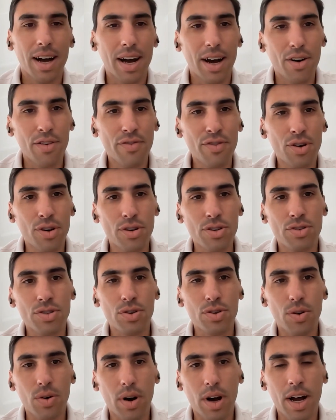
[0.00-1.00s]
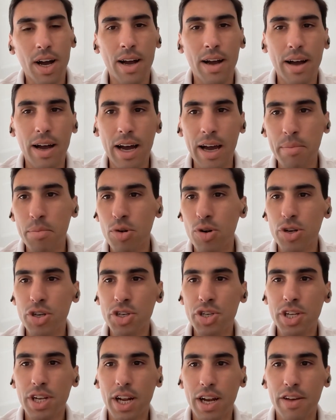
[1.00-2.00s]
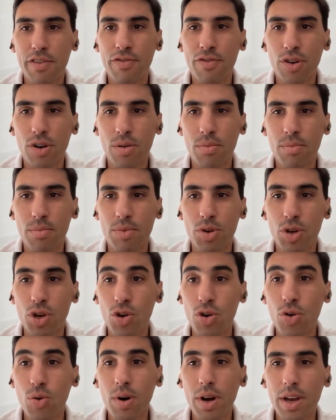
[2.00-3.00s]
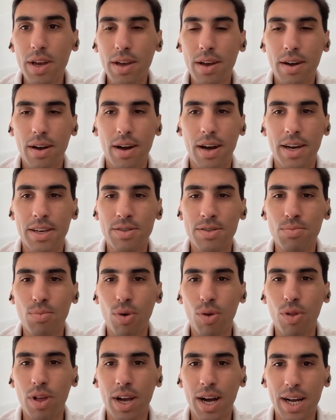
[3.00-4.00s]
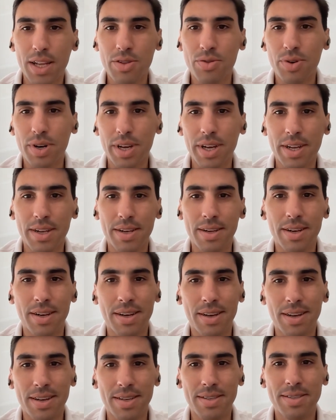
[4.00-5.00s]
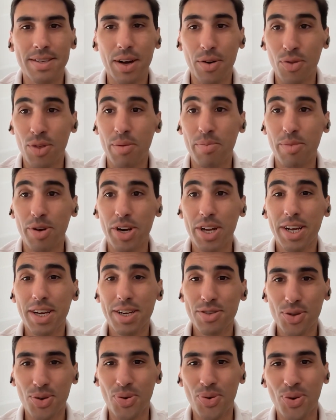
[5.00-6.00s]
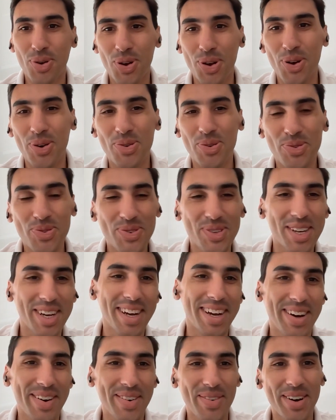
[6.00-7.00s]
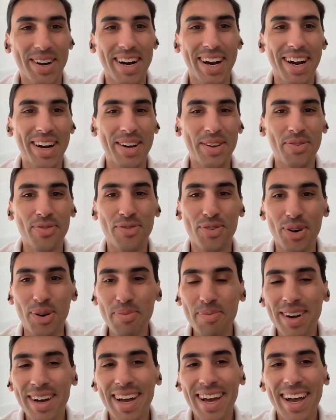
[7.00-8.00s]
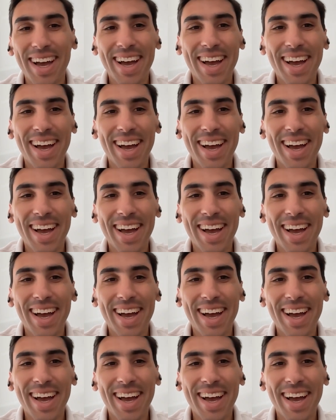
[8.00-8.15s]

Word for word: Uh, of course. So uh, I'm originally from Uruguay, a small country in uh, South America. So close. Uh, where are you from?